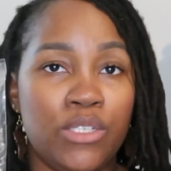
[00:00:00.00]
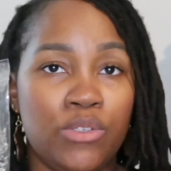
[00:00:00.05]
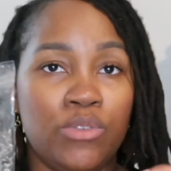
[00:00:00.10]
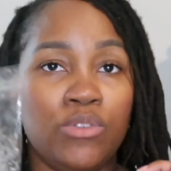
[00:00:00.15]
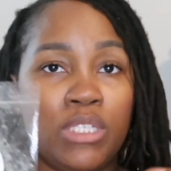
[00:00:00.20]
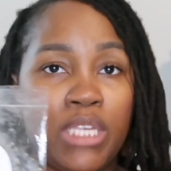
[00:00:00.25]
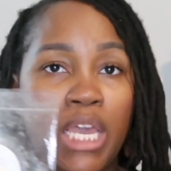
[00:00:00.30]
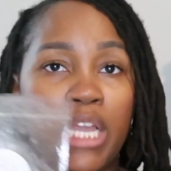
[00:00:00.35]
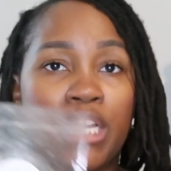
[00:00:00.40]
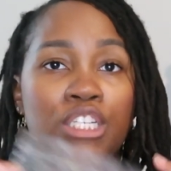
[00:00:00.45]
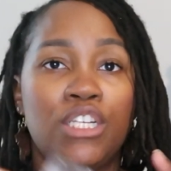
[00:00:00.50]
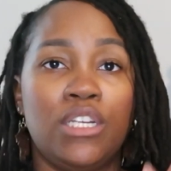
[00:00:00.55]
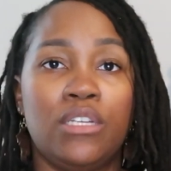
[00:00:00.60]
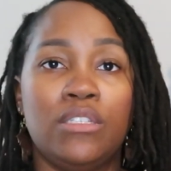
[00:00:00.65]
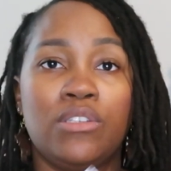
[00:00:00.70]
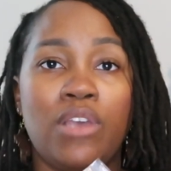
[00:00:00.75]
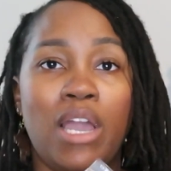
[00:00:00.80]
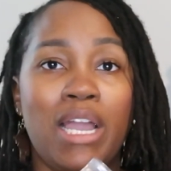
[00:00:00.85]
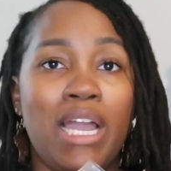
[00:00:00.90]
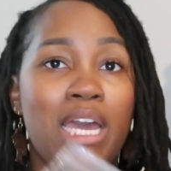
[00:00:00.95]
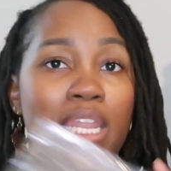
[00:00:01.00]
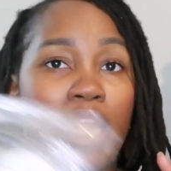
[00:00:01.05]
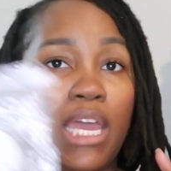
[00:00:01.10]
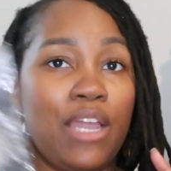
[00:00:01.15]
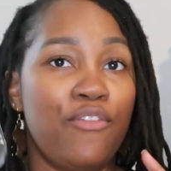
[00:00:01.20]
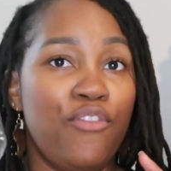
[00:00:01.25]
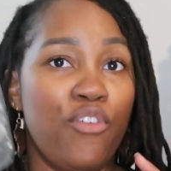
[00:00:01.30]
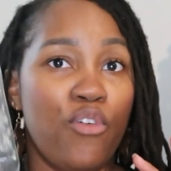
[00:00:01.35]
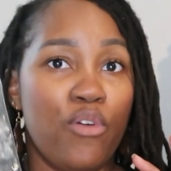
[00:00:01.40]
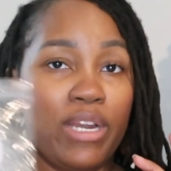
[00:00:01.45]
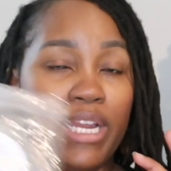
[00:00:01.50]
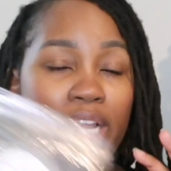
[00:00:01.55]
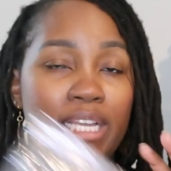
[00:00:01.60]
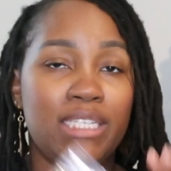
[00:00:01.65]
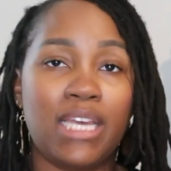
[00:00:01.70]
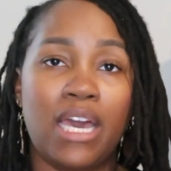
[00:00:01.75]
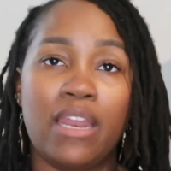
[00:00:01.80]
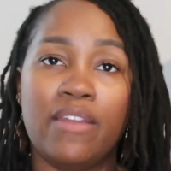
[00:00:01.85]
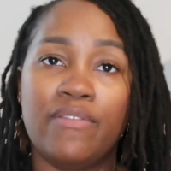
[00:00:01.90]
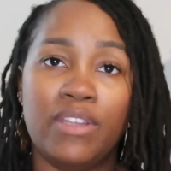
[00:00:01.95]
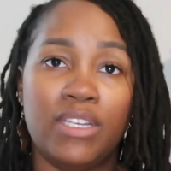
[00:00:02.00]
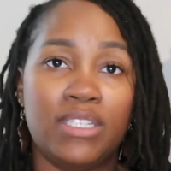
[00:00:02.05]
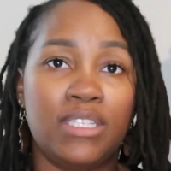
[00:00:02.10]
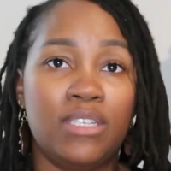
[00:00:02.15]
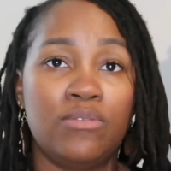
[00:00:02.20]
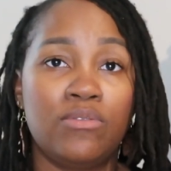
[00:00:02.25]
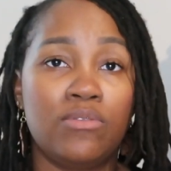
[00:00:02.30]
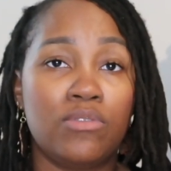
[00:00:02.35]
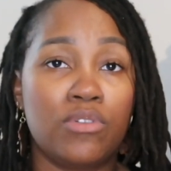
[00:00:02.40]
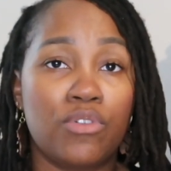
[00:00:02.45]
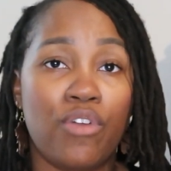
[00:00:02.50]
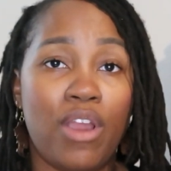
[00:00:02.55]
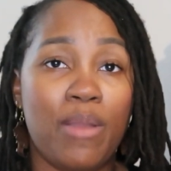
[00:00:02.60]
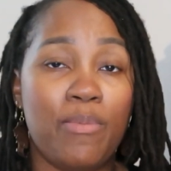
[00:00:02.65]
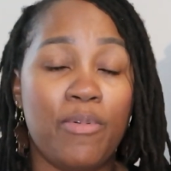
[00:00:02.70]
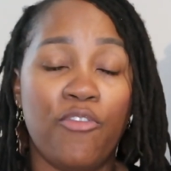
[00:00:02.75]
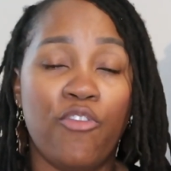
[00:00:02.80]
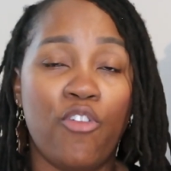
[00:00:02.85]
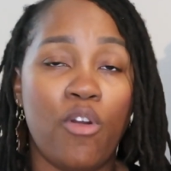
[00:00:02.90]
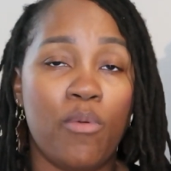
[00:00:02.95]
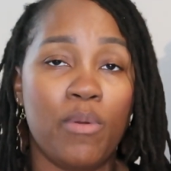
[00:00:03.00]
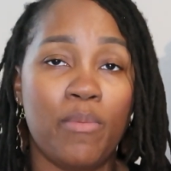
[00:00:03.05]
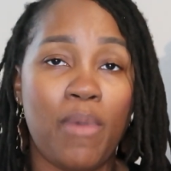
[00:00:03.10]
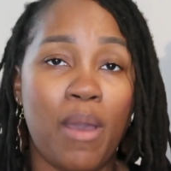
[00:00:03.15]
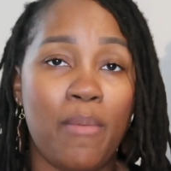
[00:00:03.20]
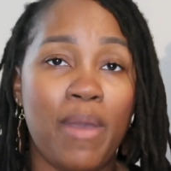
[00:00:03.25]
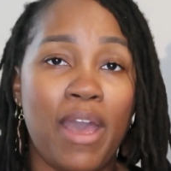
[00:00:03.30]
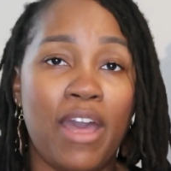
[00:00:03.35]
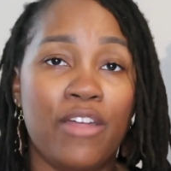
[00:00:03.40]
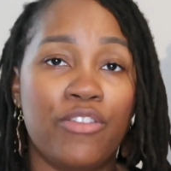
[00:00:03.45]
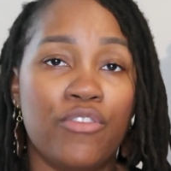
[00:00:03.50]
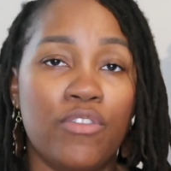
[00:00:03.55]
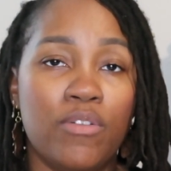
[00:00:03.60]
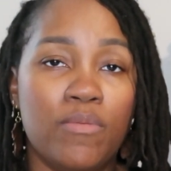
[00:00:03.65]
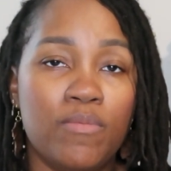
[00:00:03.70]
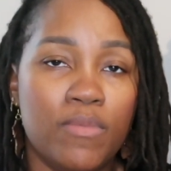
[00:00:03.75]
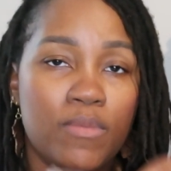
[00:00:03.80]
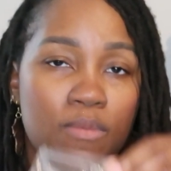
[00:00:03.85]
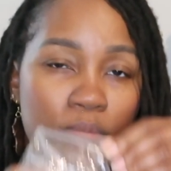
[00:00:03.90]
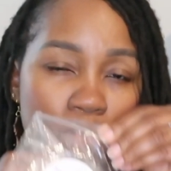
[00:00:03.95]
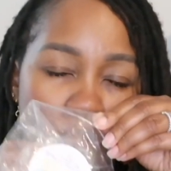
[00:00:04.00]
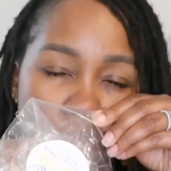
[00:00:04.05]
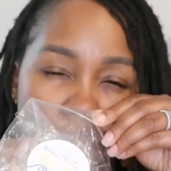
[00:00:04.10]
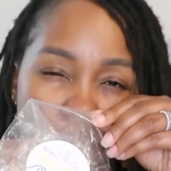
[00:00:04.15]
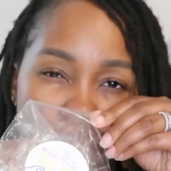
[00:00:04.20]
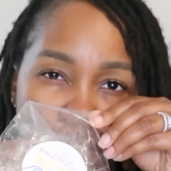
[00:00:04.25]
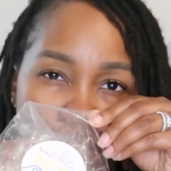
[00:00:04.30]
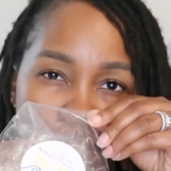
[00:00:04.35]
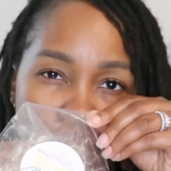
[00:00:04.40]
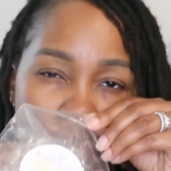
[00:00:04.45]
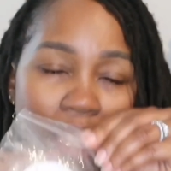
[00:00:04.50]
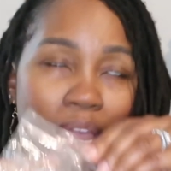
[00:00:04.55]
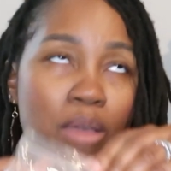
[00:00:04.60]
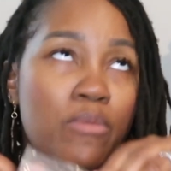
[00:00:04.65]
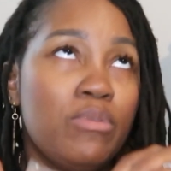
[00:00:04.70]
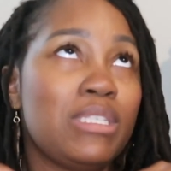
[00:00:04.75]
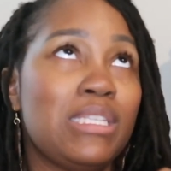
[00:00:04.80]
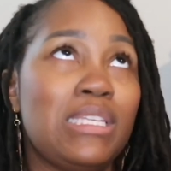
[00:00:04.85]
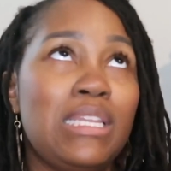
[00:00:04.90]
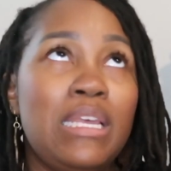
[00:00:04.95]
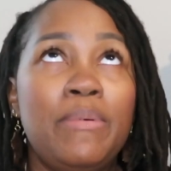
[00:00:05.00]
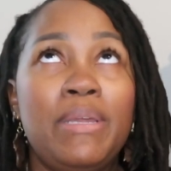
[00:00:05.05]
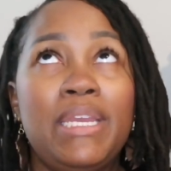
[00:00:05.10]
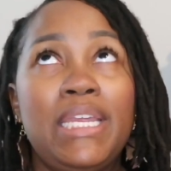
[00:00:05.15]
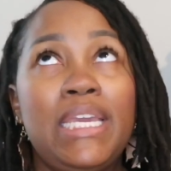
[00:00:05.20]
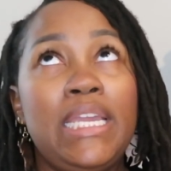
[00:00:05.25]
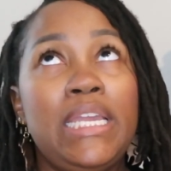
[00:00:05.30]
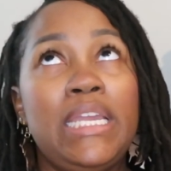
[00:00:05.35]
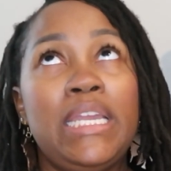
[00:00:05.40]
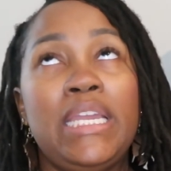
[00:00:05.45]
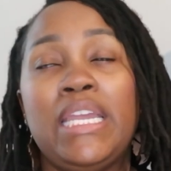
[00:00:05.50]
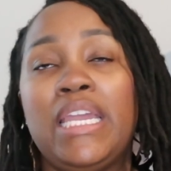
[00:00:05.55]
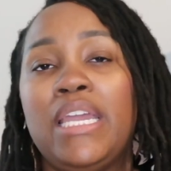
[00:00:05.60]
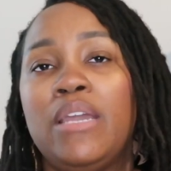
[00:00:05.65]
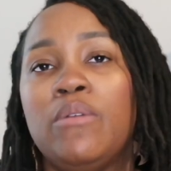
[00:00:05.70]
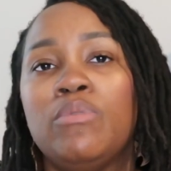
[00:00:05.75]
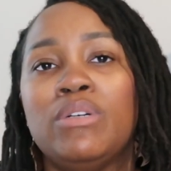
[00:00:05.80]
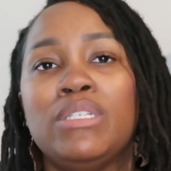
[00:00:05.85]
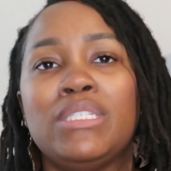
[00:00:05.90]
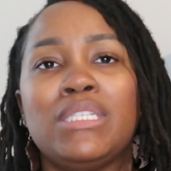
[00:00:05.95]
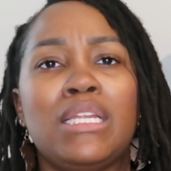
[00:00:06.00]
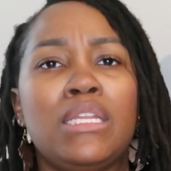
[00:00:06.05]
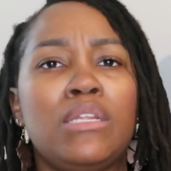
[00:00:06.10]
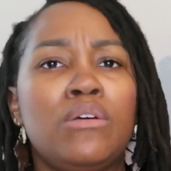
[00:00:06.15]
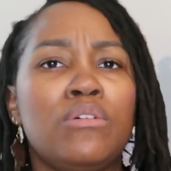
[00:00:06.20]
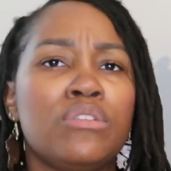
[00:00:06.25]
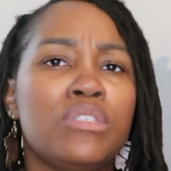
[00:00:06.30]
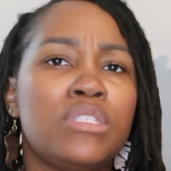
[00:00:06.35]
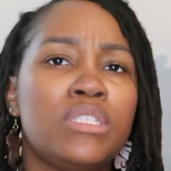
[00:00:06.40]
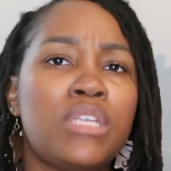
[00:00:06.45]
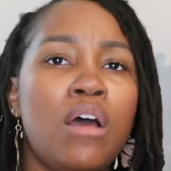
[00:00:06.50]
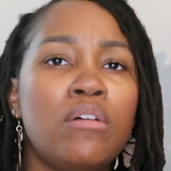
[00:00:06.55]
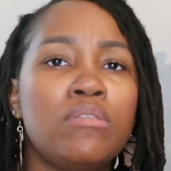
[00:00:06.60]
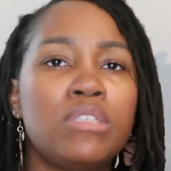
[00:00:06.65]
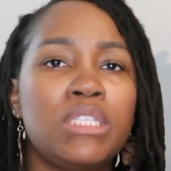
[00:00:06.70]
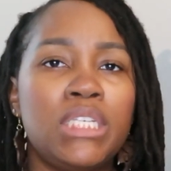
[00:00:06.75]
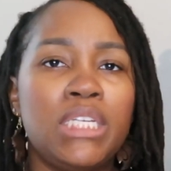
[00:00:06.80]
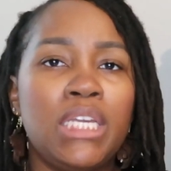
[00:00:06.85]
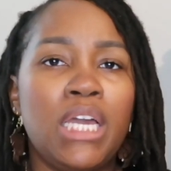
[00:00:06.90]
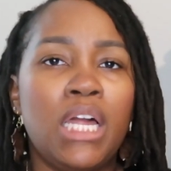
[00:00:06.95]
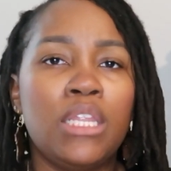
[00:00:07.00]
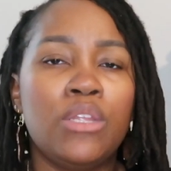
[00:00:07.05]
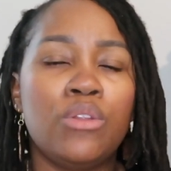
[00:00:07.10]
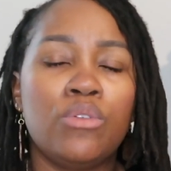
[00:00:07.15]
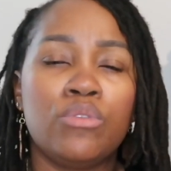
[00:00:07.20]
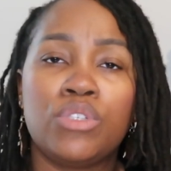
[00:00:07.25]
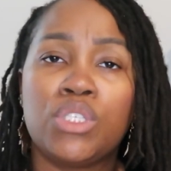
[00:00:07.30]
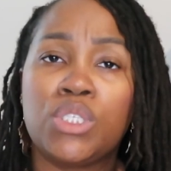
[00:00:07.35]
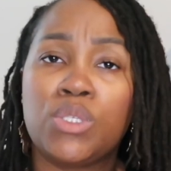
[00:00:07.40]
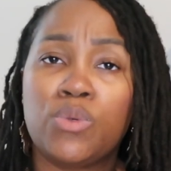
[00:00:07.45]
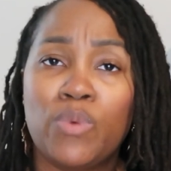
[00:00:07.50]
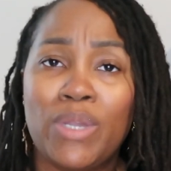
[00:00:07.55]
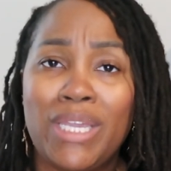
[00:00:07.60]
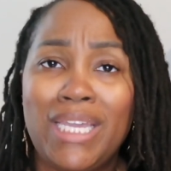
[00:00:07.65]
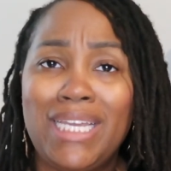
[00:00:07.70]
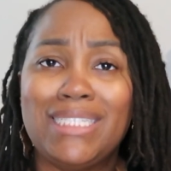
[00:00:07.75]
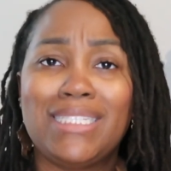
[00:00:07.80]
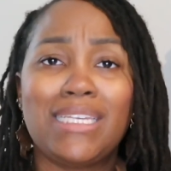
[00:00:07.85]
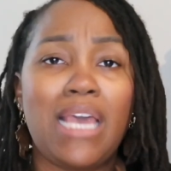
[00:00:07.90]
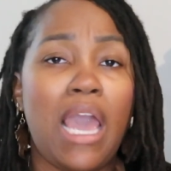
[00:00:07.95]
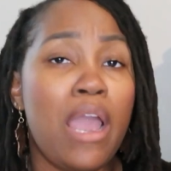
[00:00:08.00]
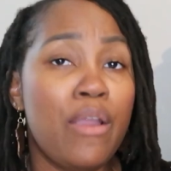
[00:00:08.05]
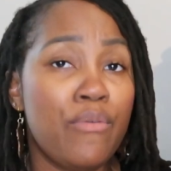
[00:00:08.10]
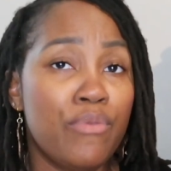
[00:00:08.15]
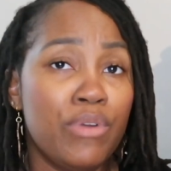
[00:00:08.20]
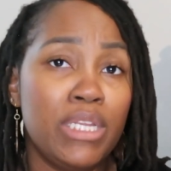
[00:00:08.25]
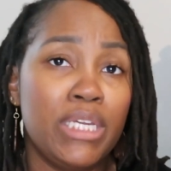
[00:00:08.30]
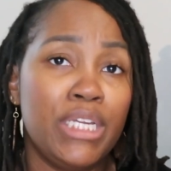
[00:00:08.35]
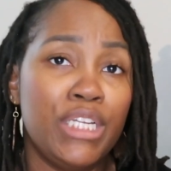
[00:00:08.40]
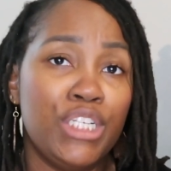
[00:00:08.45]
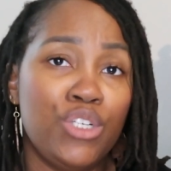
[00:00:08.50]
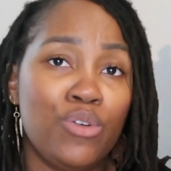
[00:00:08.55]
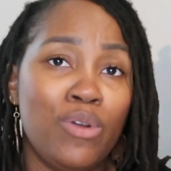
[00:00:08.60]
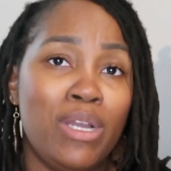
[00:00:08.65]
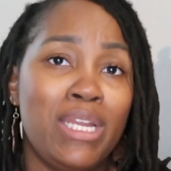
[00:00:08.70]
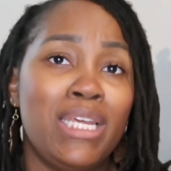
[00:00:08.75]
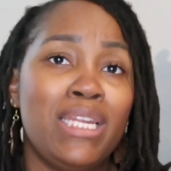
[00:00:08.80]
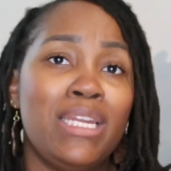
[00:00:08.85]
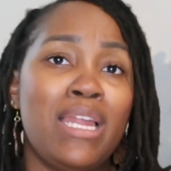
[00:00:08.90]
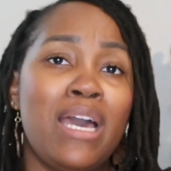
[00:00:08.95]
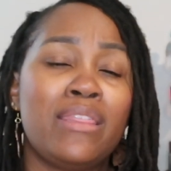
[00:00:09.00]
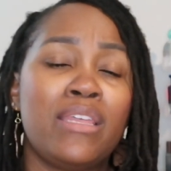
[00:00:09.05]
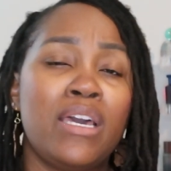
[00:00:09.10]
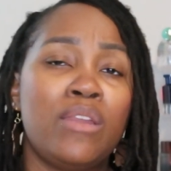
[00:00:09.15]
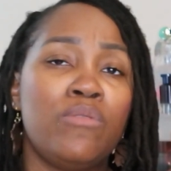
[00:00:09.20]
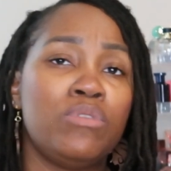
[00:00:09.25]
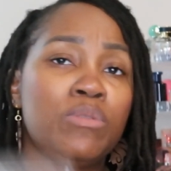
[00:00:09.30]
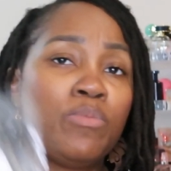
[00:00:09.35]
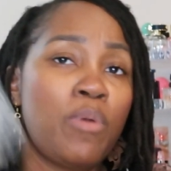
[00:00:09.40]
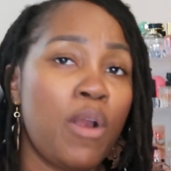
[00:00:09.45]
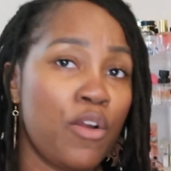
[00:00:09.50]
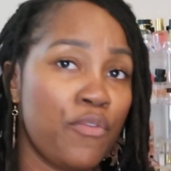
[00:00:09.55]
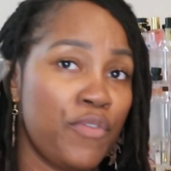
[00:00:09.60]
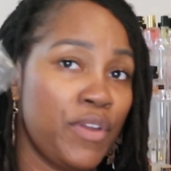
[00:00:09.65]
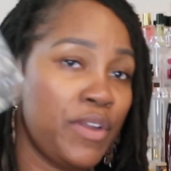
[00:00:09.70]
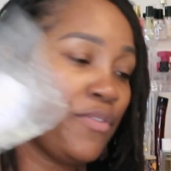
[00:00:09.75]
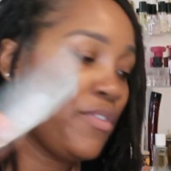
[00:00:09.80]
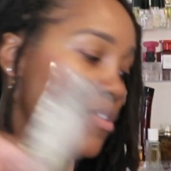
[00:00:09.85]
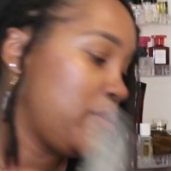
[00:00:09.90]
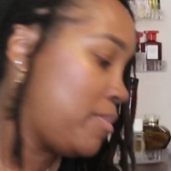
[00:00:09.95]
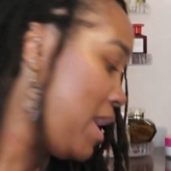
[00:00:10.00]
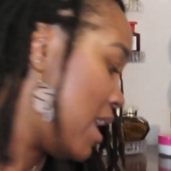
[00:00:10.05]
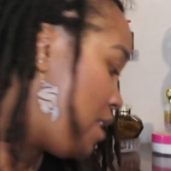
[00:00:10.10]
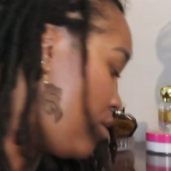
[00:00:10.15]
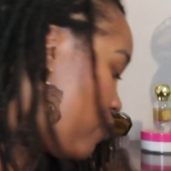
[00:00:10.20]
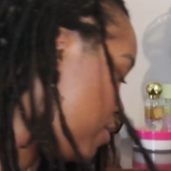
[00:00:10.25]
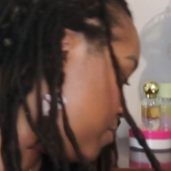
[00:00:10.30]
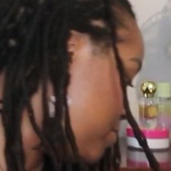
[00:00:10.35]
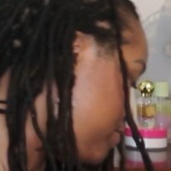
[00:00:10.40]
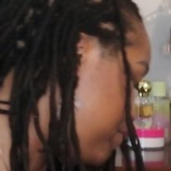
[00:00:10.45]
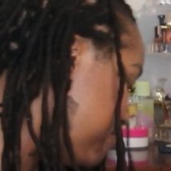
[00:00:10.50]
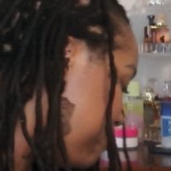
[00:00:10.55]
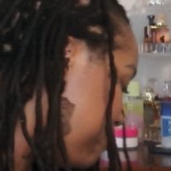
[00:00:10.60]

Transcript: little section. So I got like 4 days out of this. This was a great performer in my bathroom. It was lemony, it was a little salty, a little sweet. I really enjoyed it, and I thought it was perfect for the bathroom.